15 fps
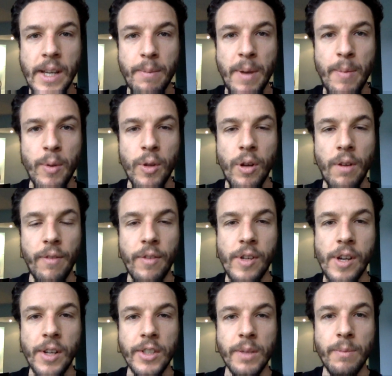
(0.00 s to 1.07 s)
People often
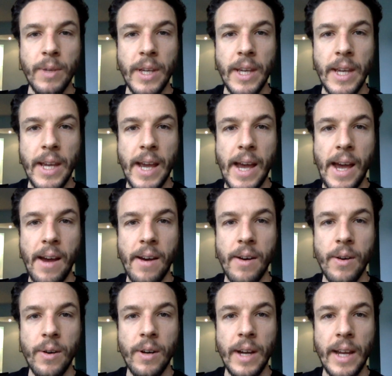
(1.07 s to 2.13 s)
ask me
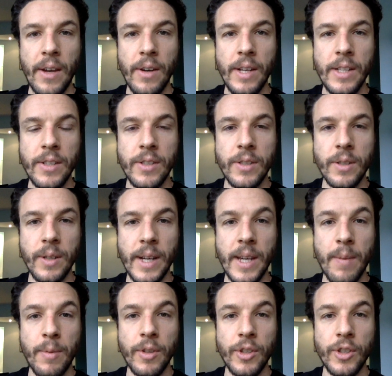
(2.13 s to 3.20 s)
how I got into
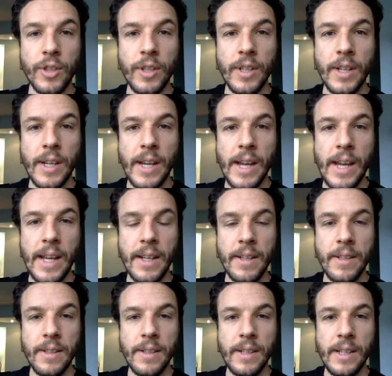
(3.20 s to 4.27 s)
acupuncture,
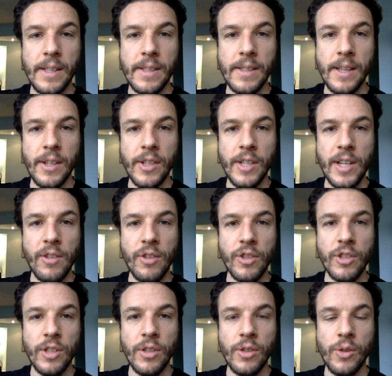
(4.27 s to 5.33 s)
and it's such an
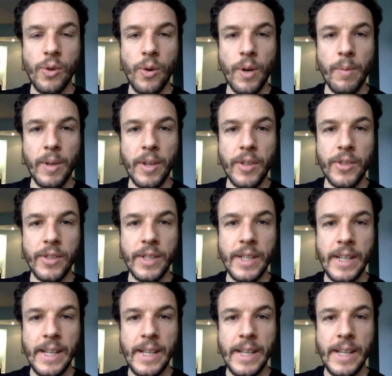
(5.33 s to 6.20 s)
interesting story because